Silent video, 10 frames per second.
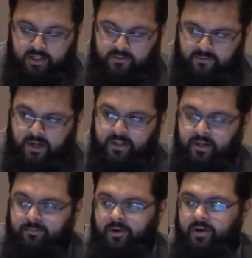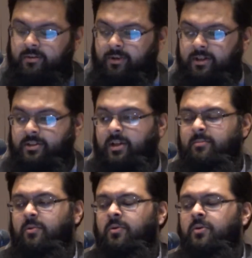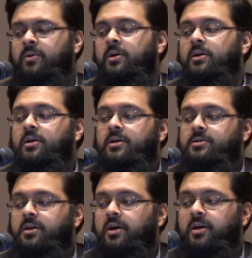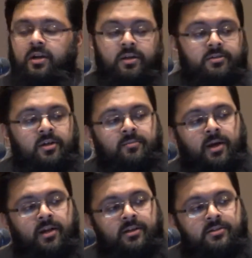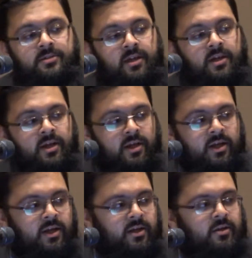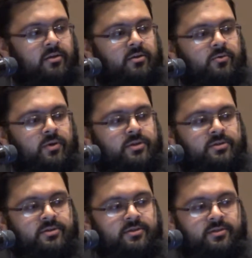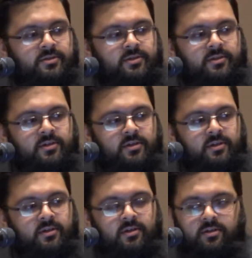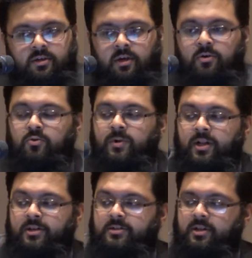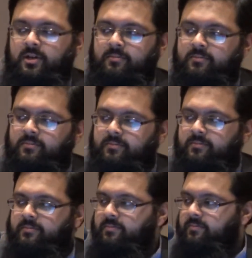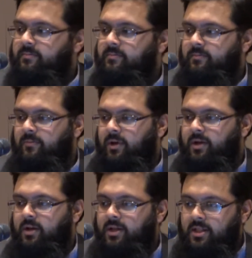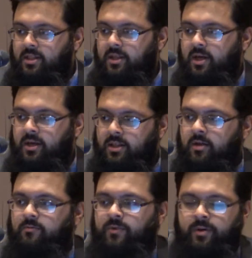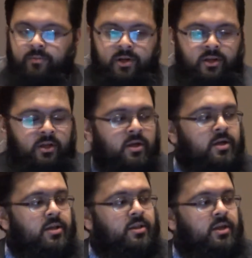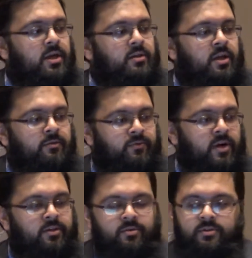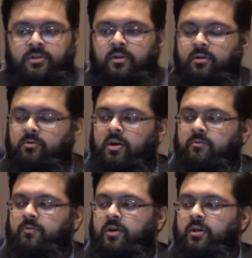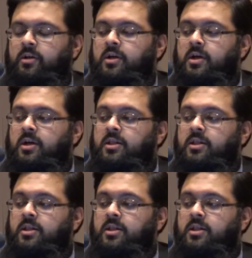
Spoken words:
and his father Ibrahim alayhi salam, or Ishaq alayhi salam and his son, who was Yaqub alayhi salam. Right? That father and son and grandfather,